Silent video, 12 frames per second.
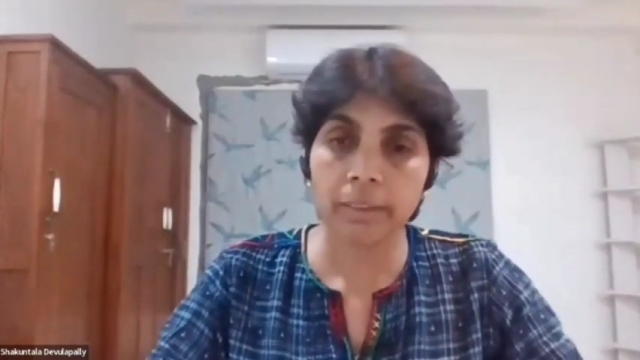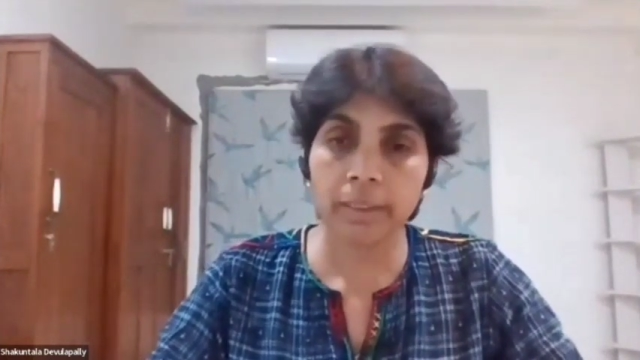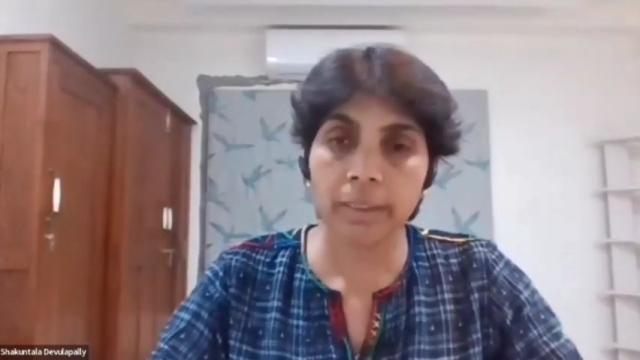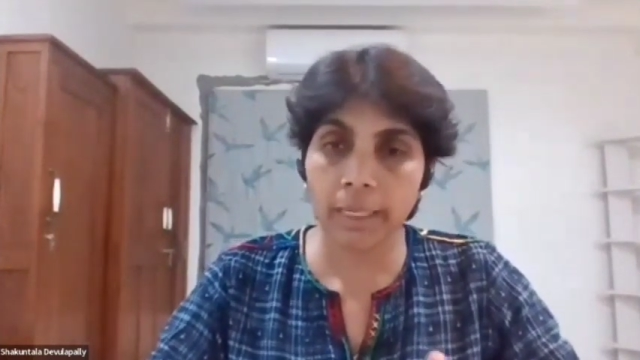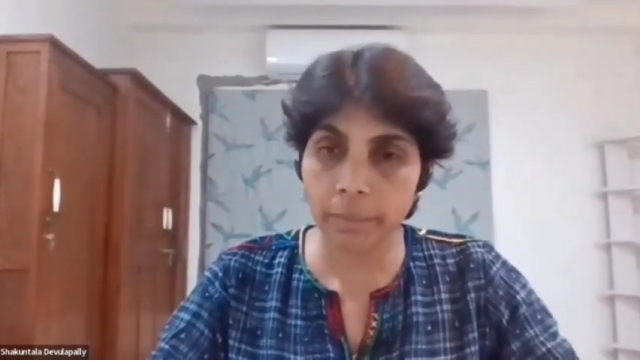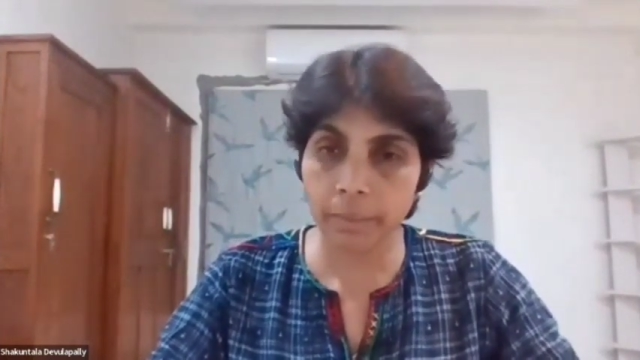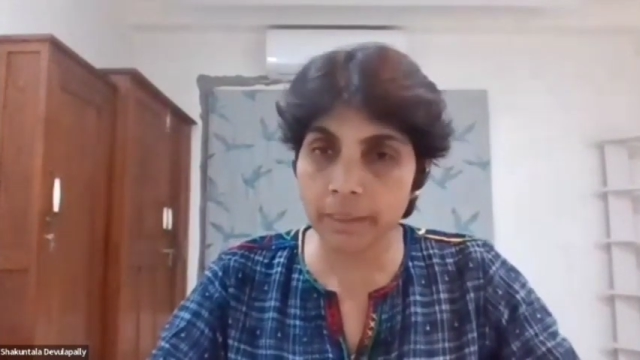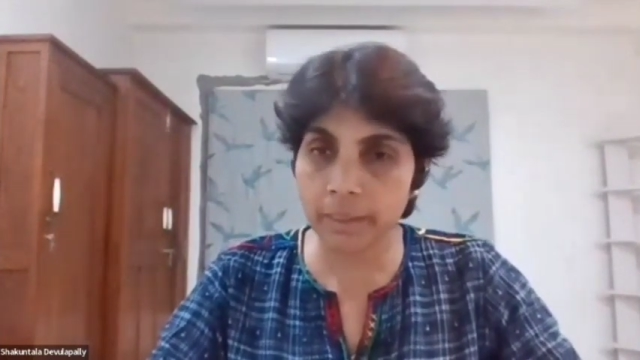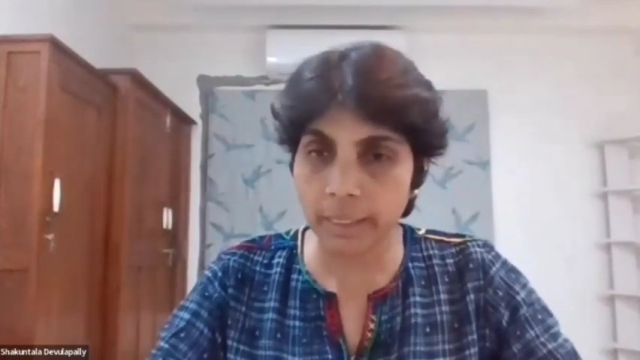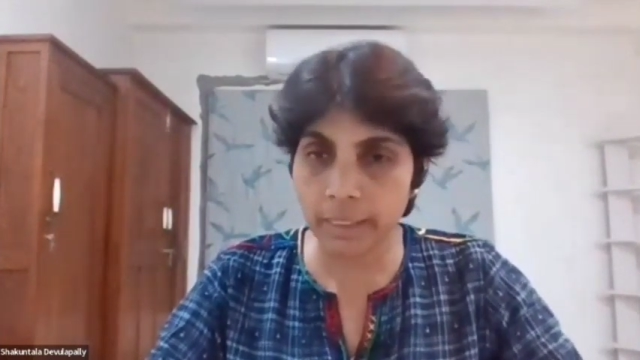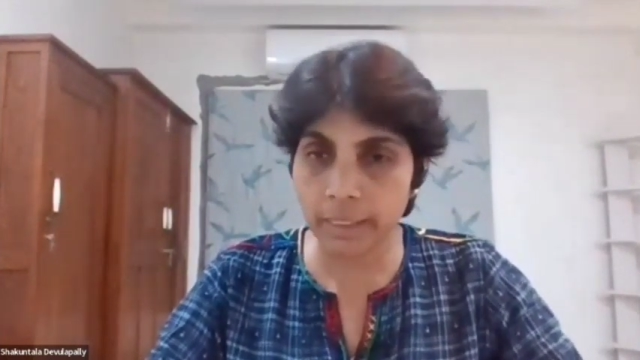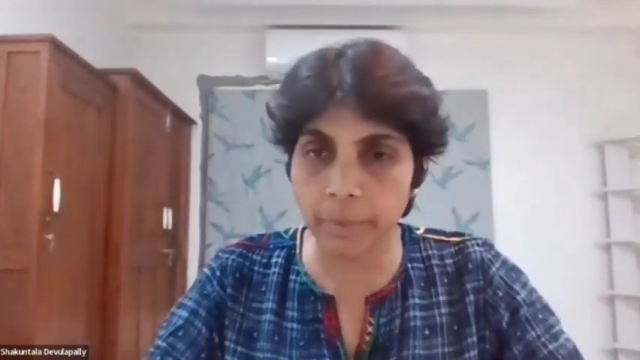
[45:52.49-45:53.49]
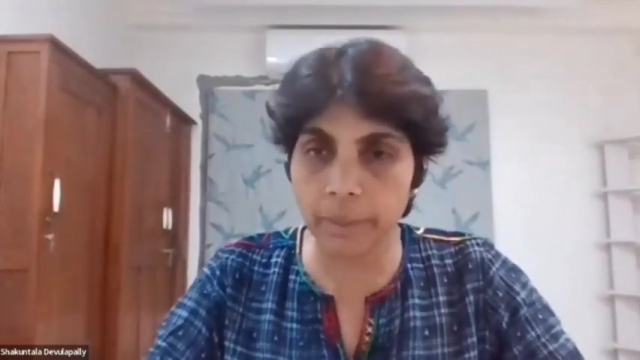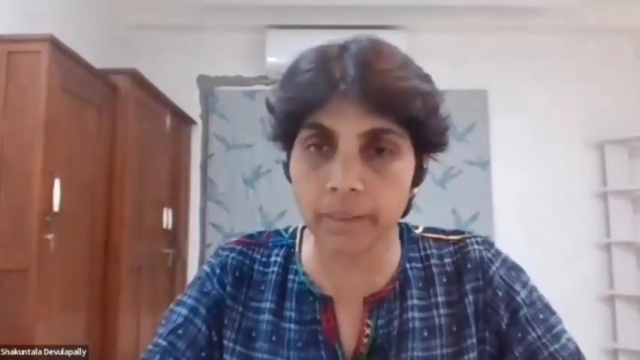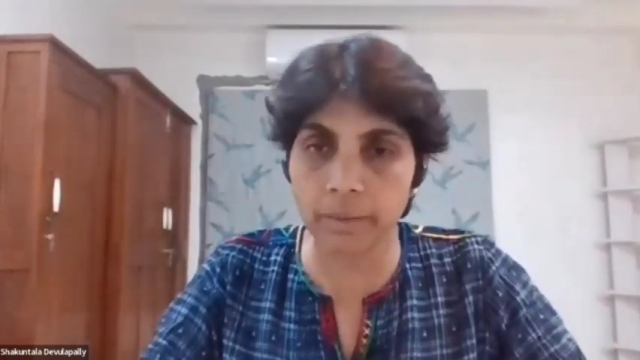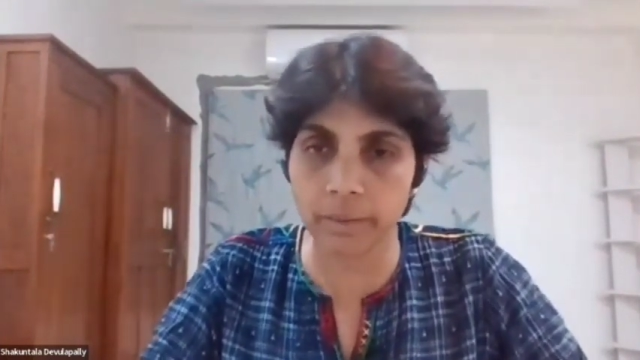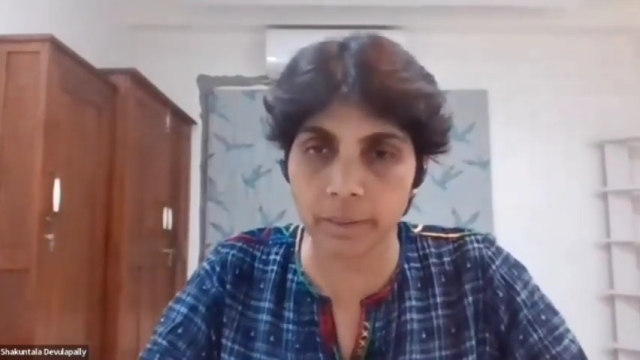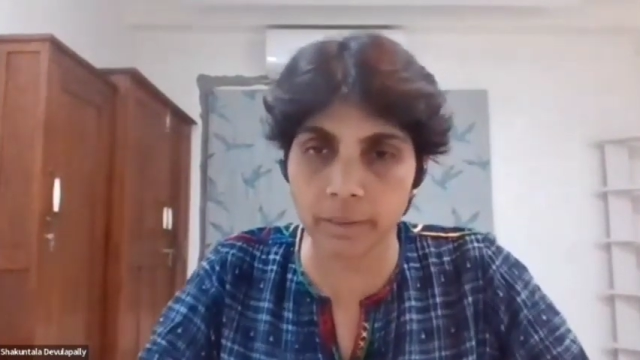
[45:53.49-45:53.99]
that help us
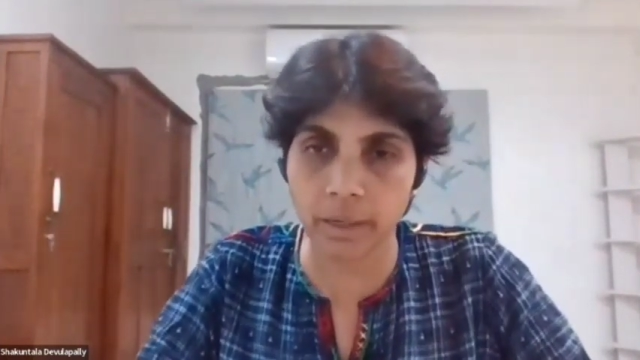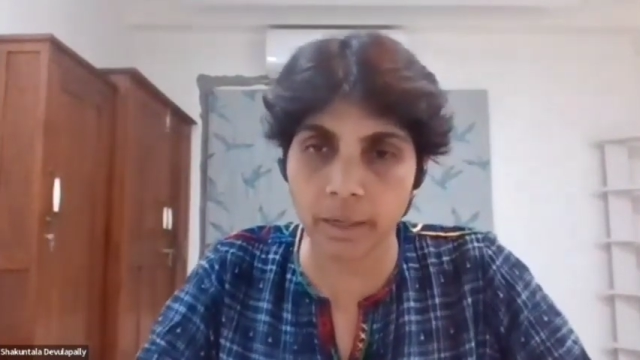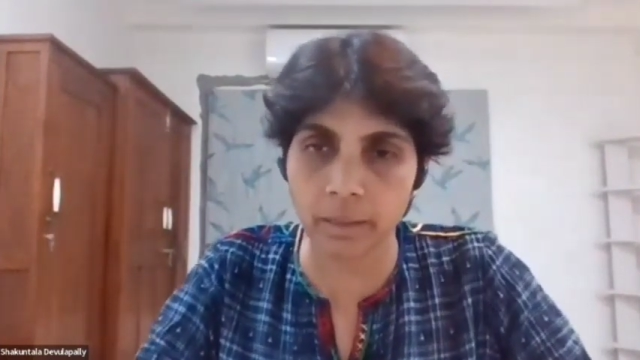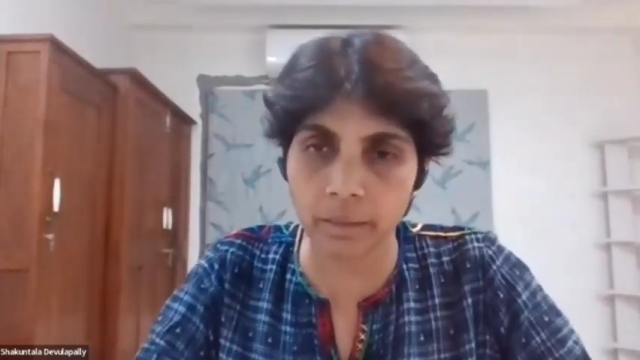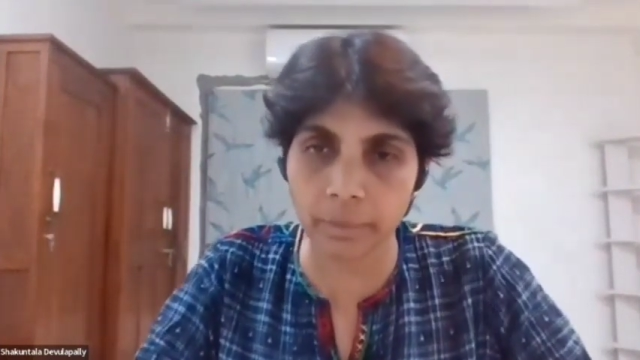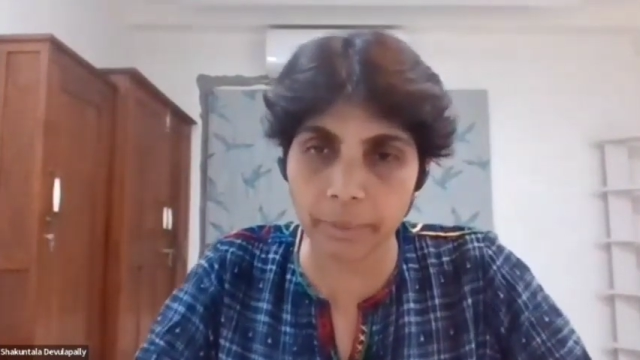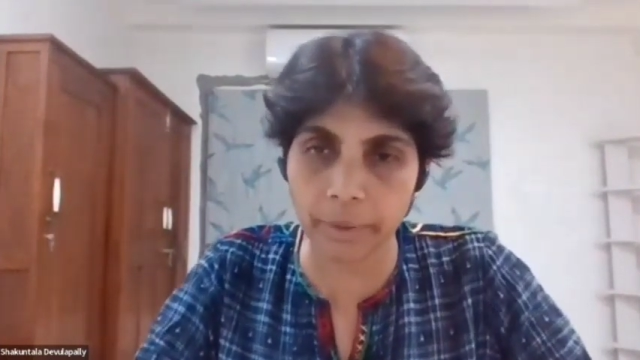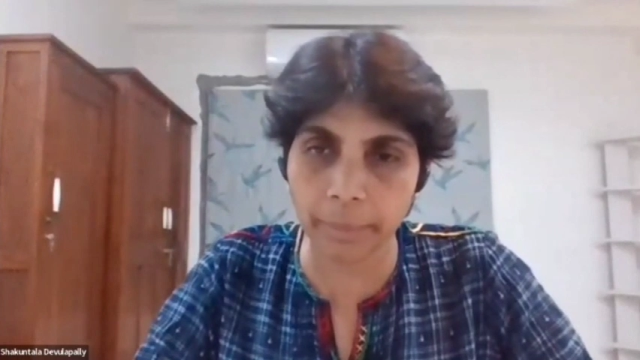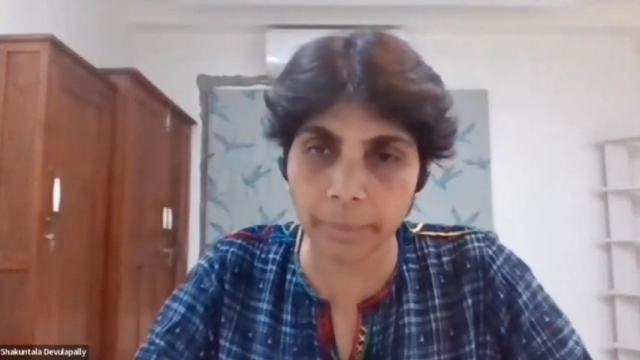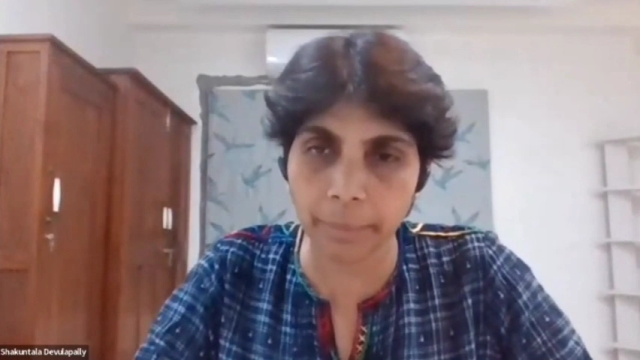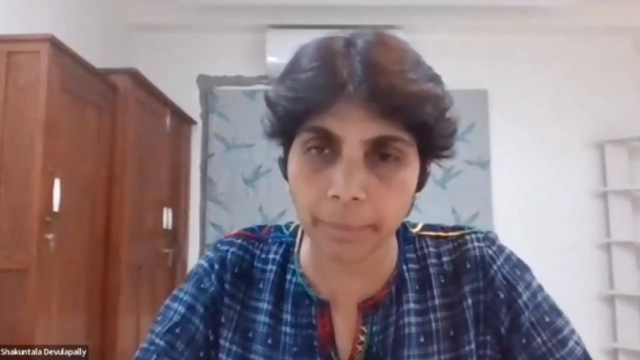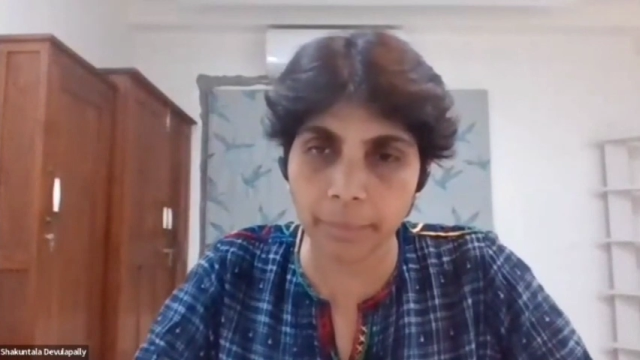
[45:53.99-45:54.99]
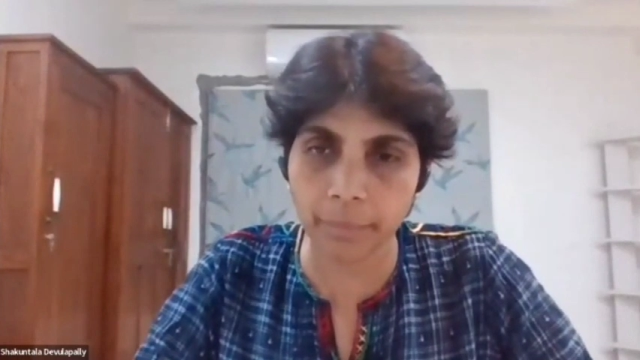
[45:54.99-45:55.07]
experience Anandamaya.